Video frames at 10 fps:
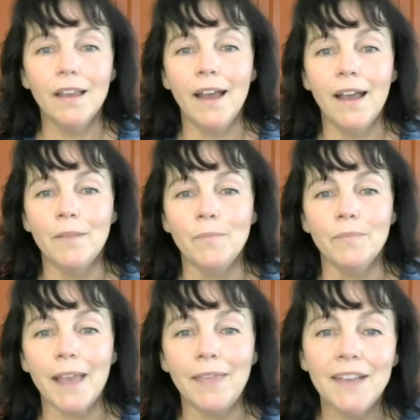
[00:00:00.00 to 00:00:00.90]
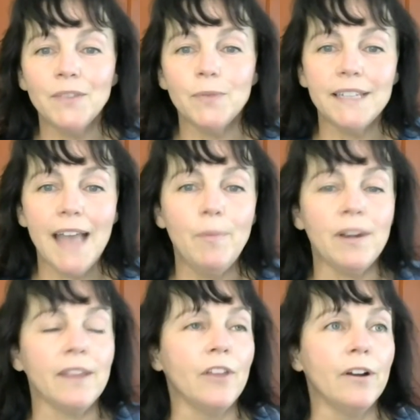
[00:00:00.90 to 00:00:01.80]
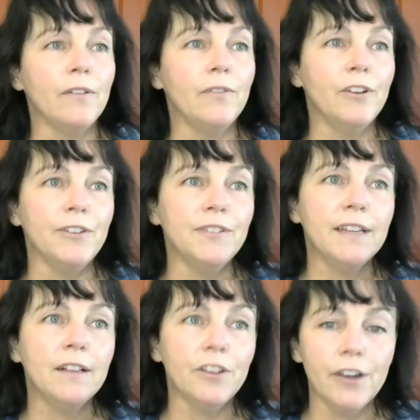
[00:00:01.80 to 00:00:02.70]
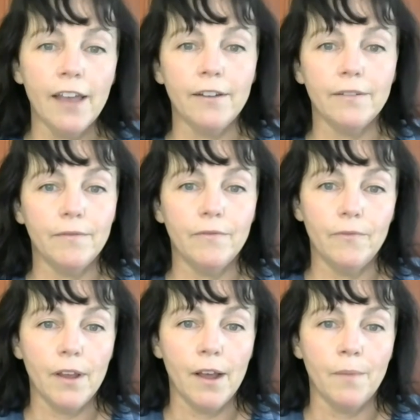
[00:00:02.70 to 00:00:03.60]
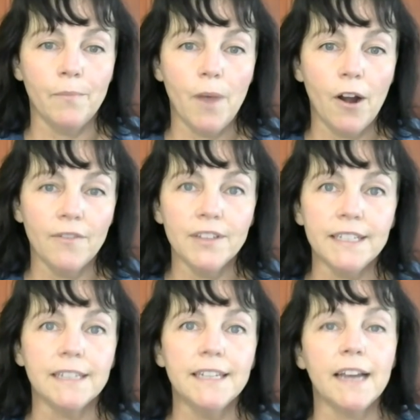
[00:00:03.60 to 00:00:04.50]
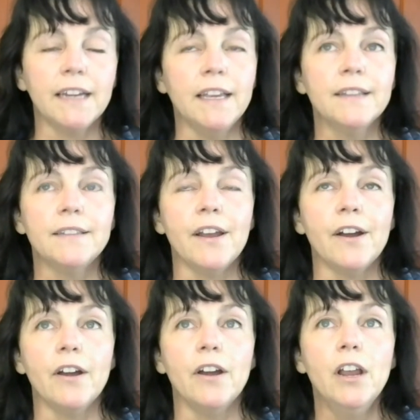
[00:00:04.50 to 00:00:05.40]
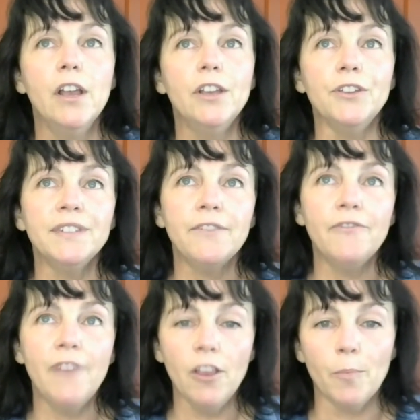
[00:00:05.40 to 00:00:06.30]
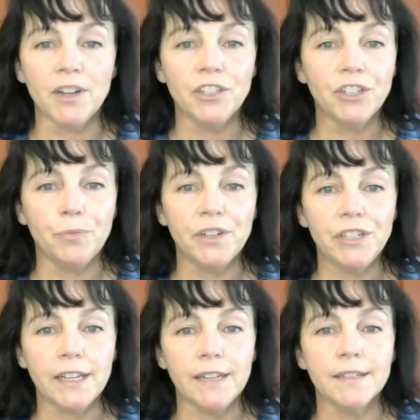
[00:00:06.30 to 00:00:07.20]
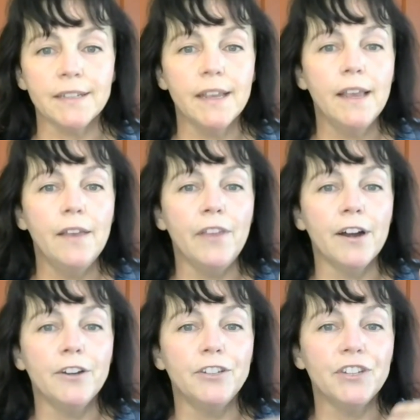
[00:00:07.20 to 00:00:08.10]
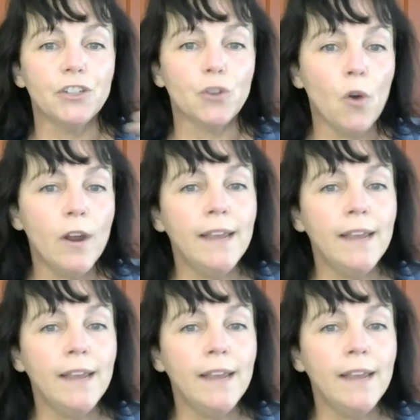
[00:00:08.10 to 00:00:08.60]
And that's what's happening. They're using clear-cut harvesting techniques. They're using feller buncher machines, they're destroying